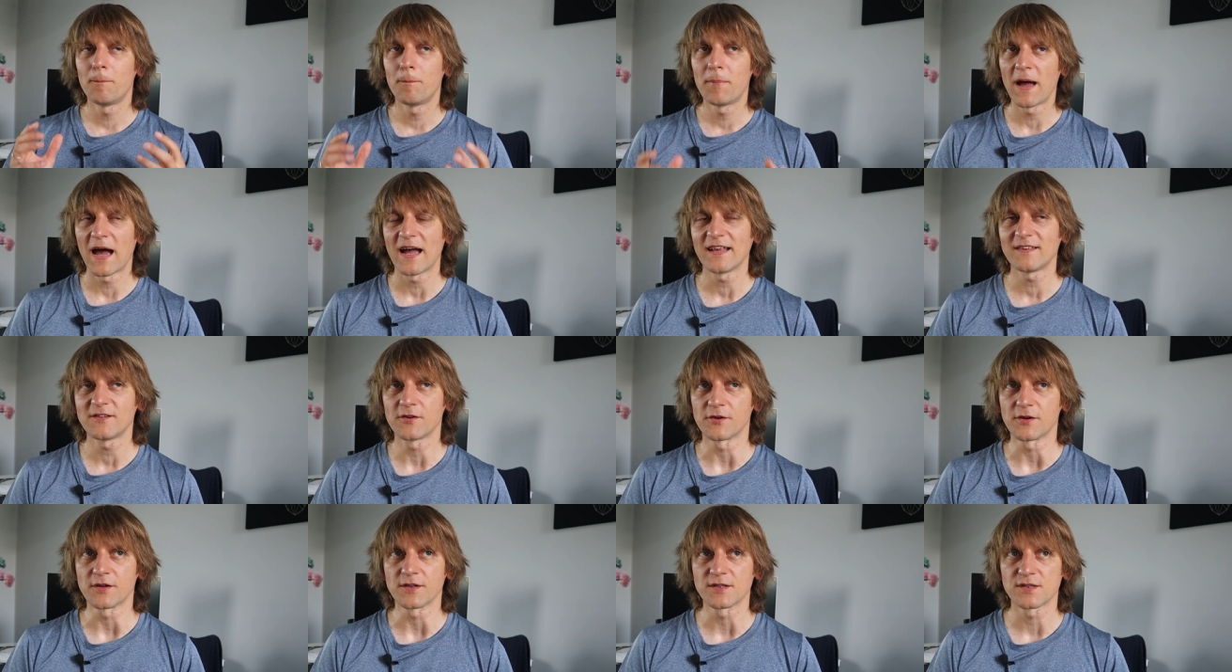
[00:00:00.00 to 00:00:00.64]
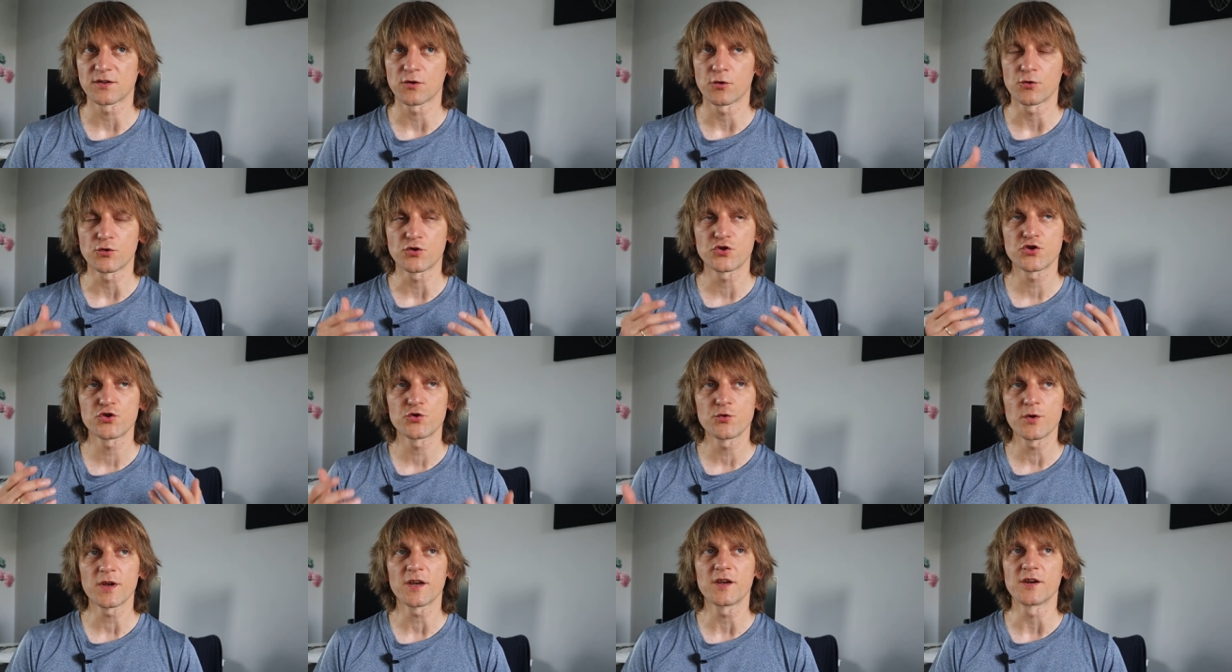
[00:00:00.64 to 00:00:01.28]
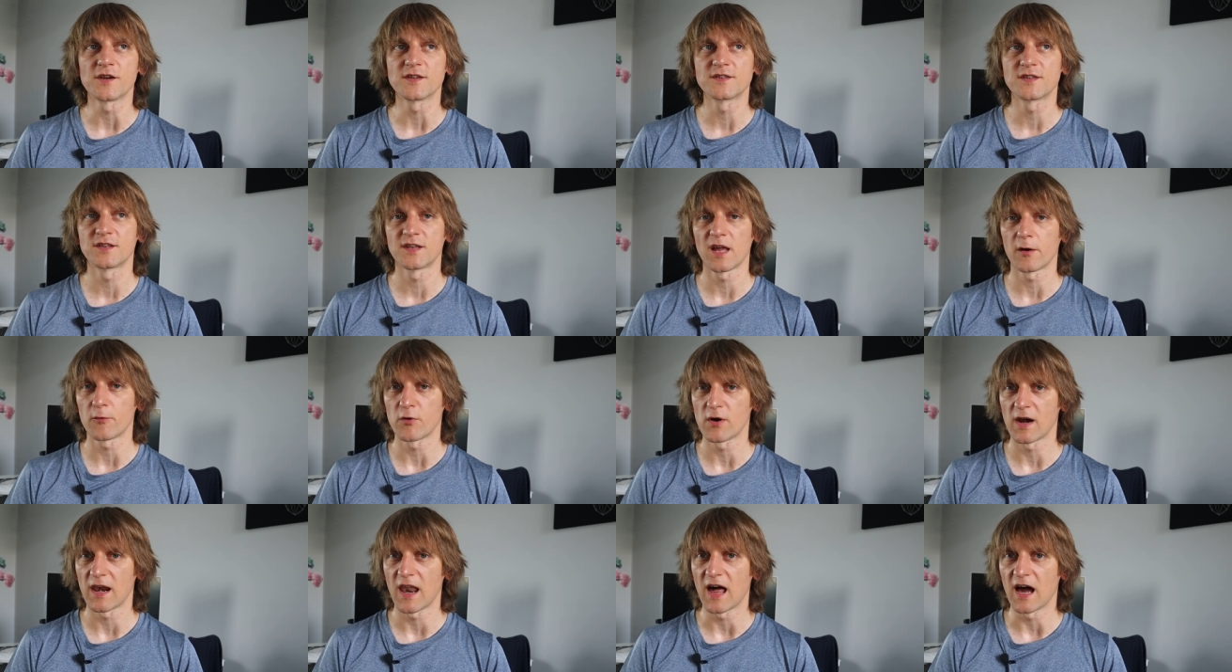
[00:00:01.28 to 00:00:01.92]
patterns or triggers in
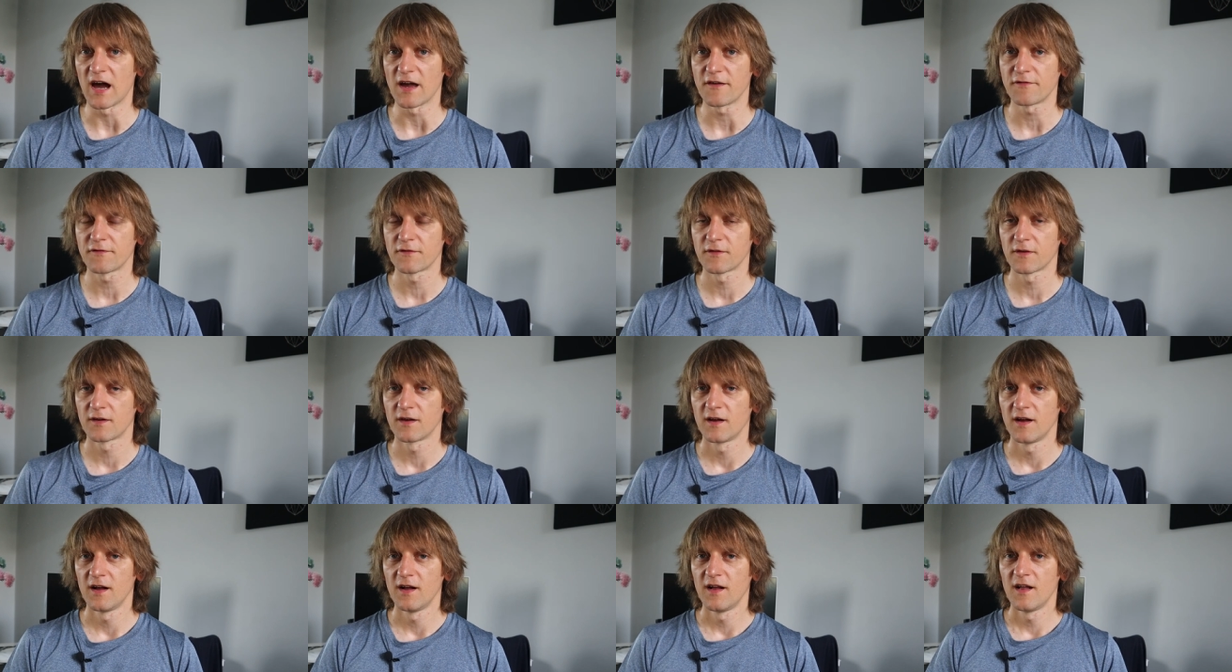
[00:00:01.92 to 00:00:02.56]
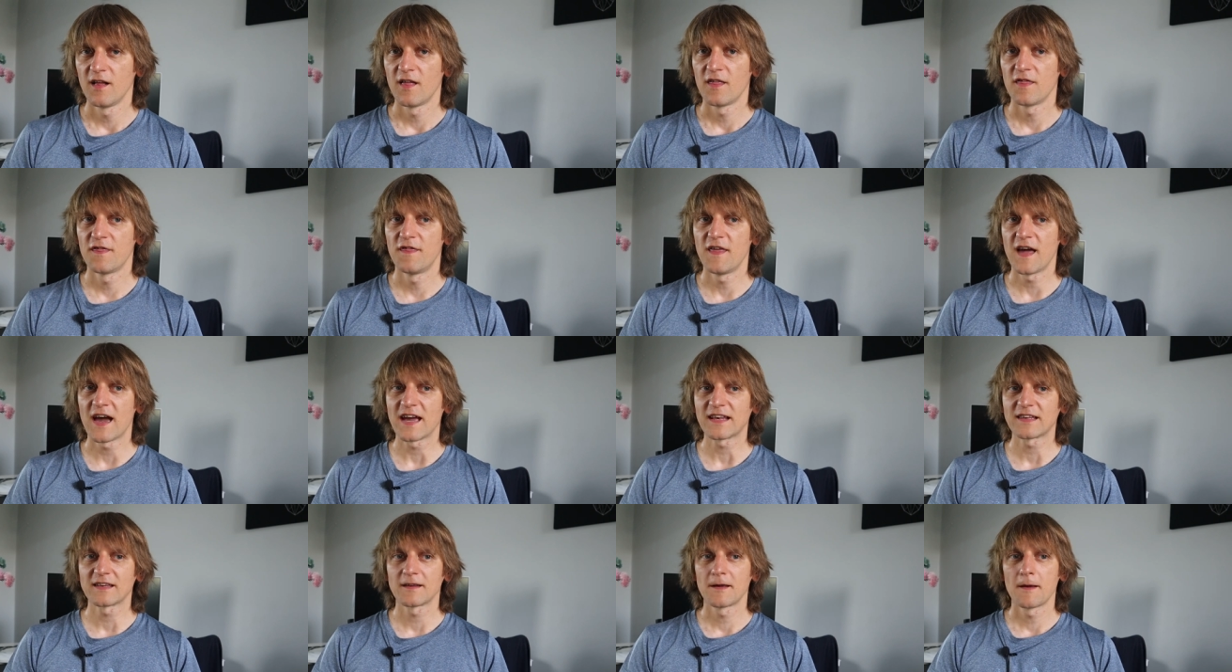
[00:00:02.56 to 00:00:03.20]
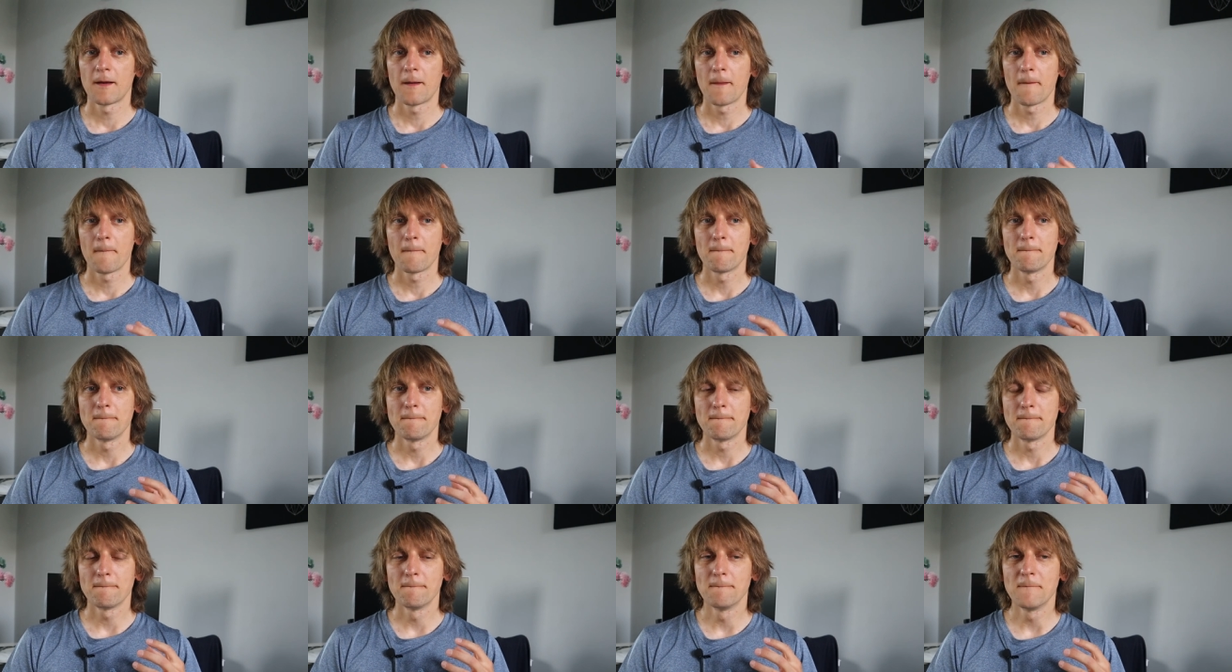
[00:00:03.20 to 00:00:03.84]
our life that
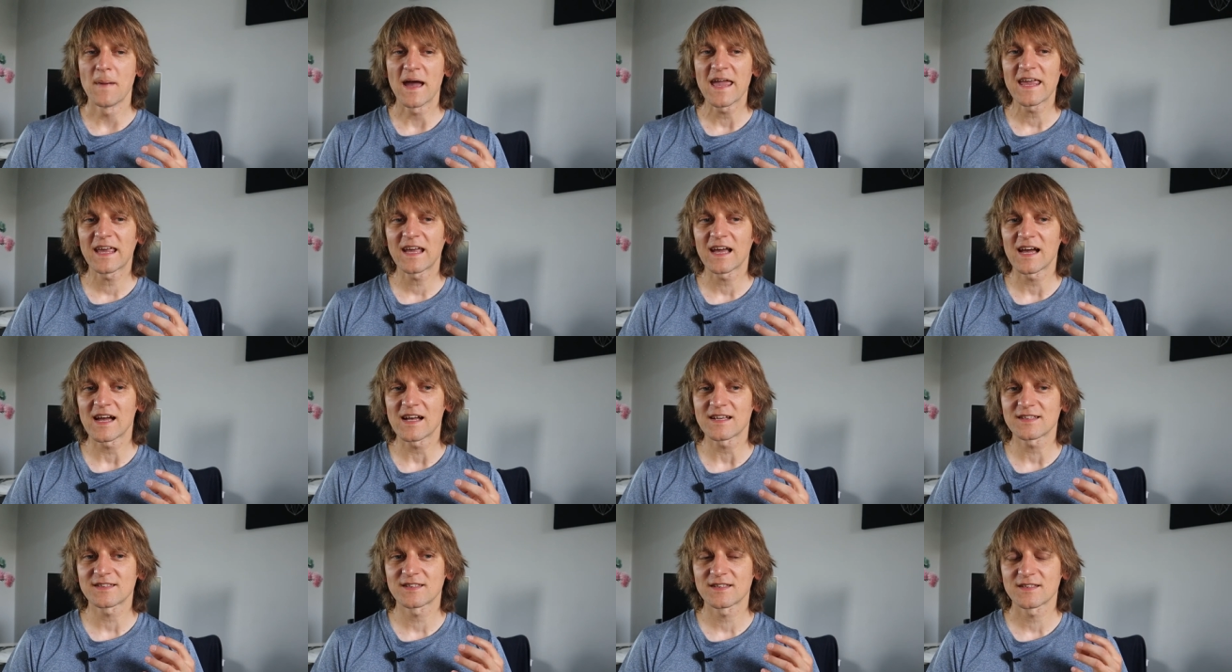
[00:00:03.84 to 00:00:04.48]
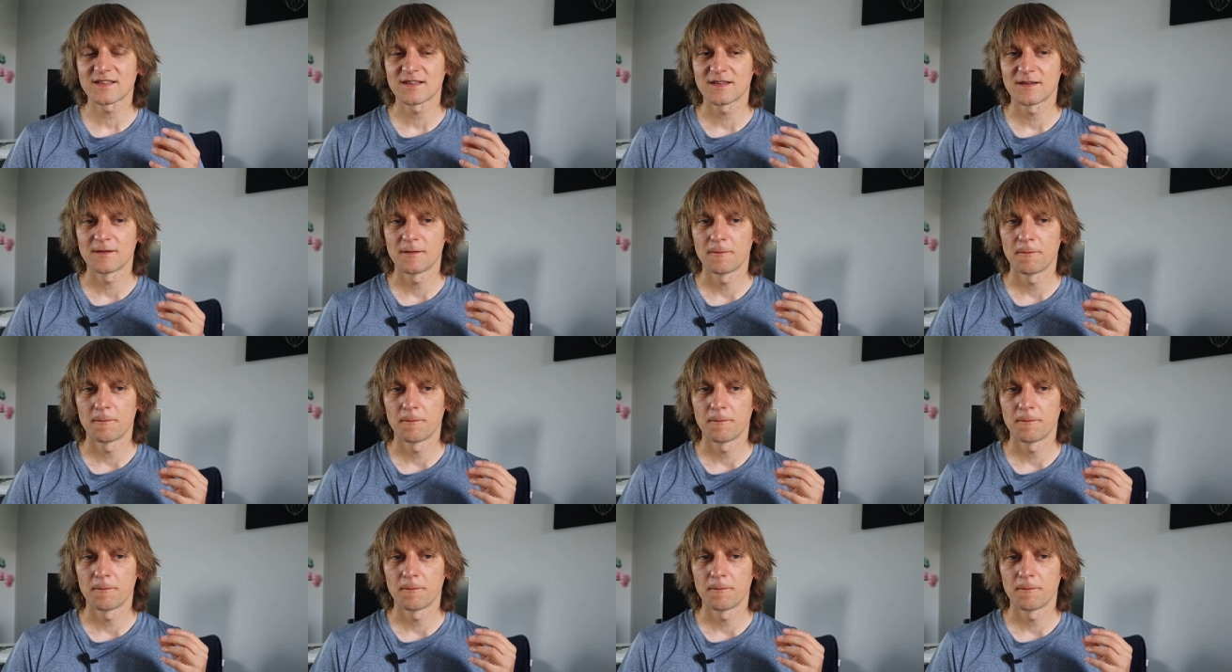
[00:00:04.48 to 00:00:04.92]
make us